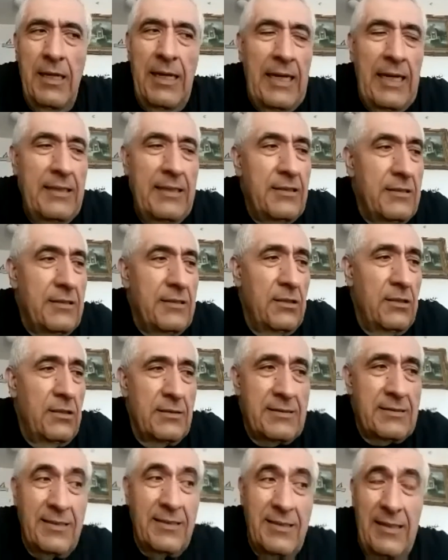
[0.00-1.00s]
I don't know.
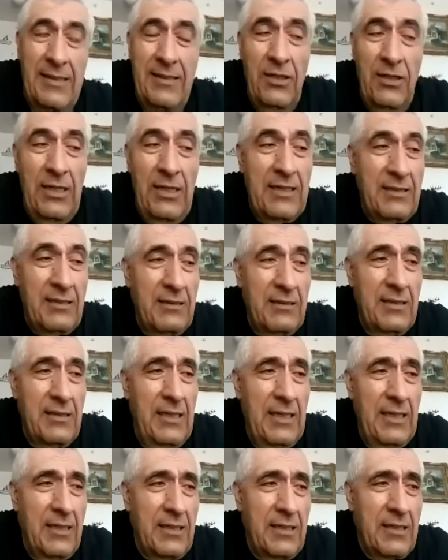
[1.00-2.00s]
I don't, like,
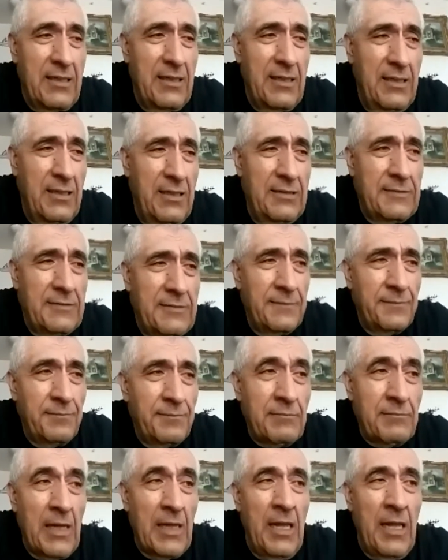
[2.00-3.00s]
like, uh,
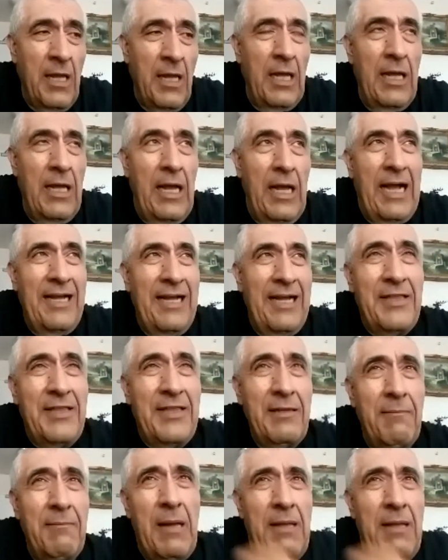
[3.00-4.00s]
I
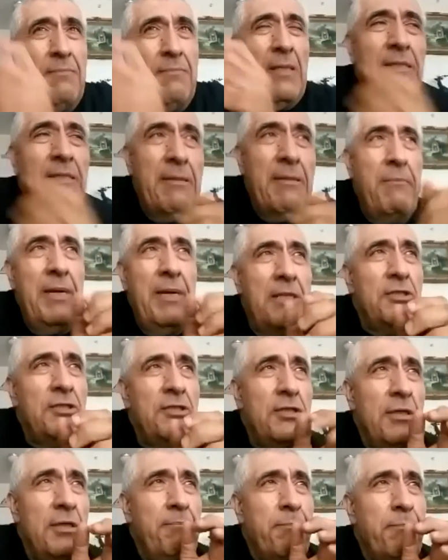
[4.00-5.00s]
think the
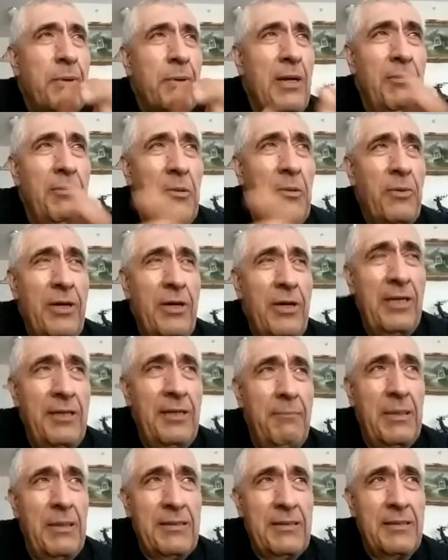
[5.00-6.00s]
major problem really,
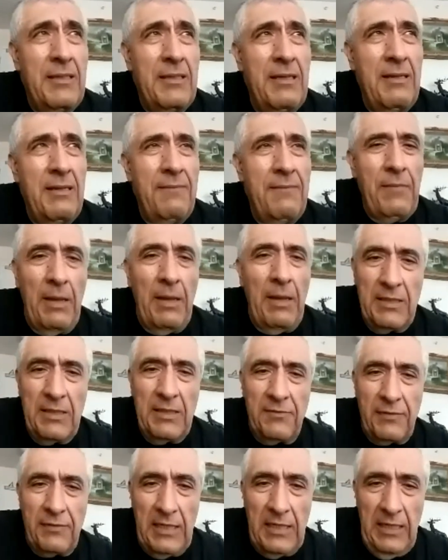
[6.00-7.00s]
but I'm
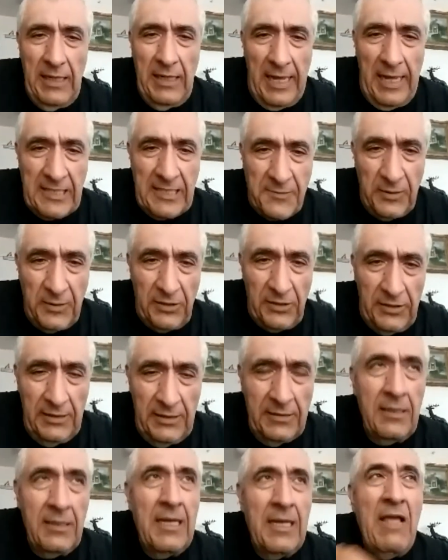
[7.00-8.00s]
not really expert in
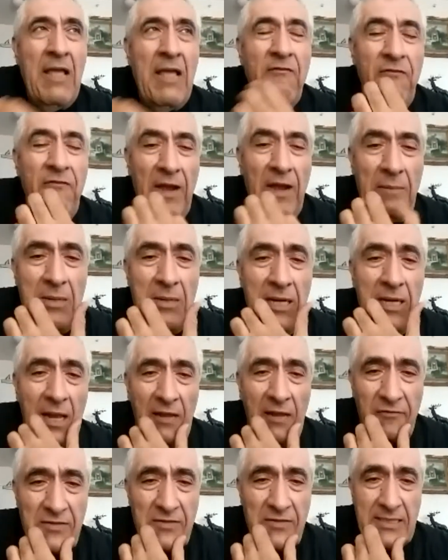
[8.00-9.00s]
it, family
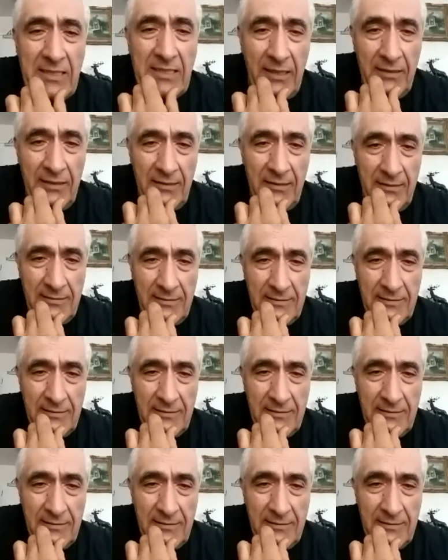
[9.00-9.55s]
lifestyle.